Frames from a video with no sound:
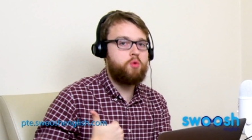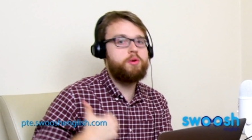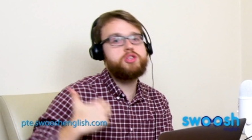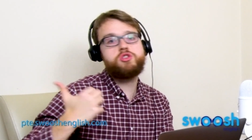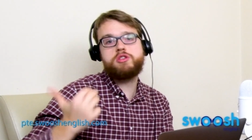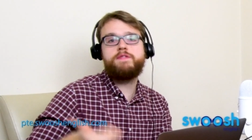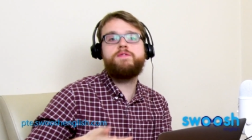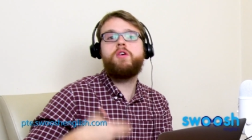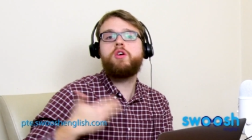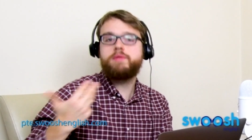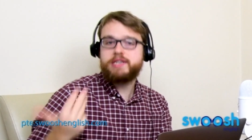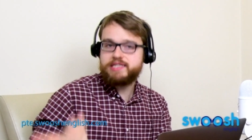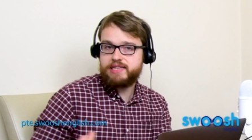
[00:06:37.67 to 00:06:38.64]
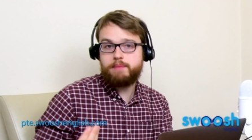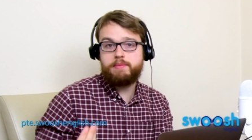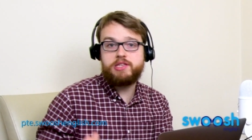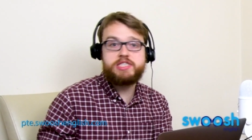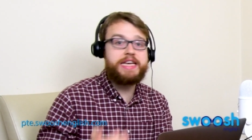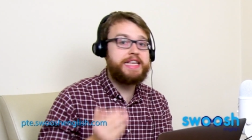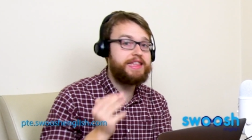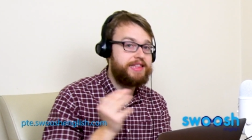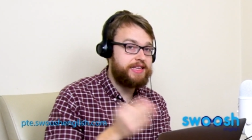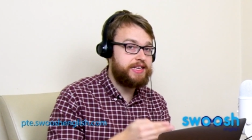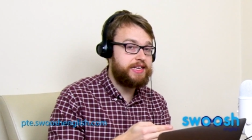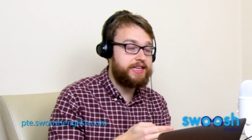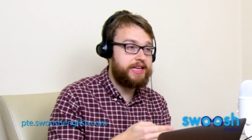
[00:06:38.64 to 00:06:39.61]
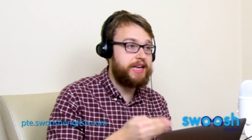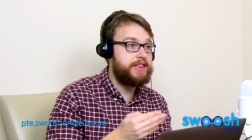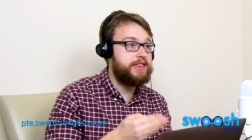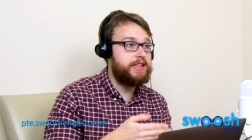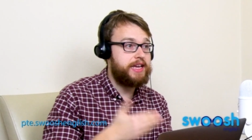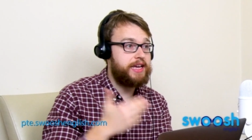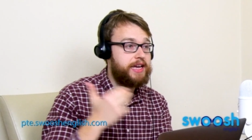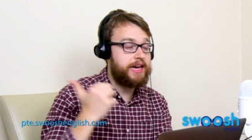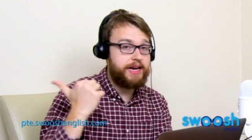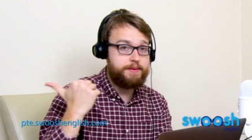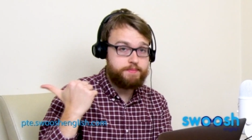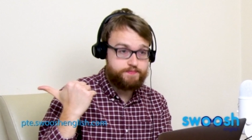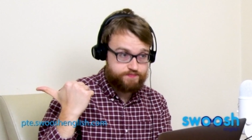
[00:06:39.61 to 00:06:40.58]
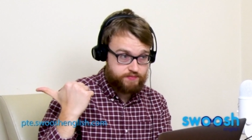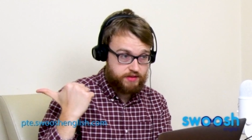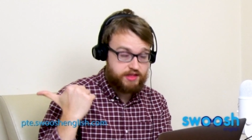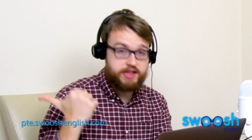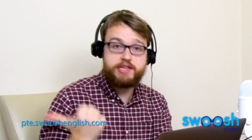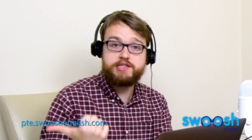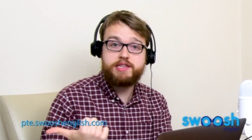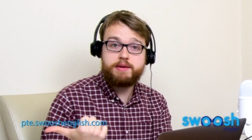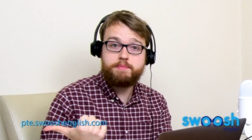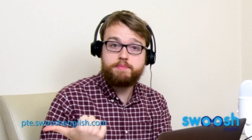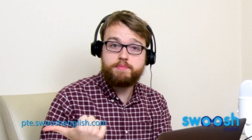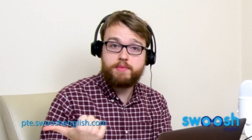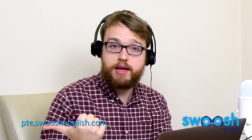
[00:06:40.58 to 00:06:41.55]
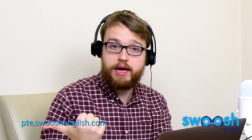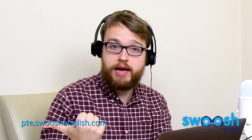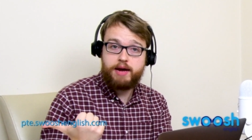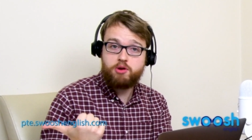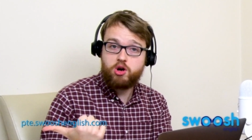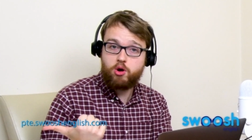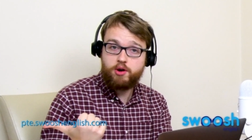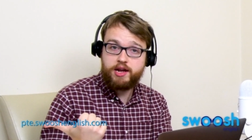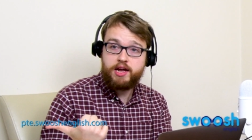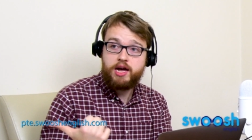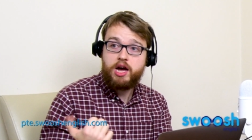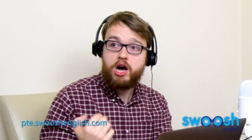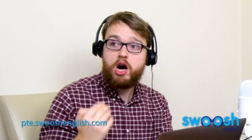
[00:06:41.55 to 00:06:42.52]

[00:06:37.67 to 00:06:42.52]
which of the following statements in the listening recording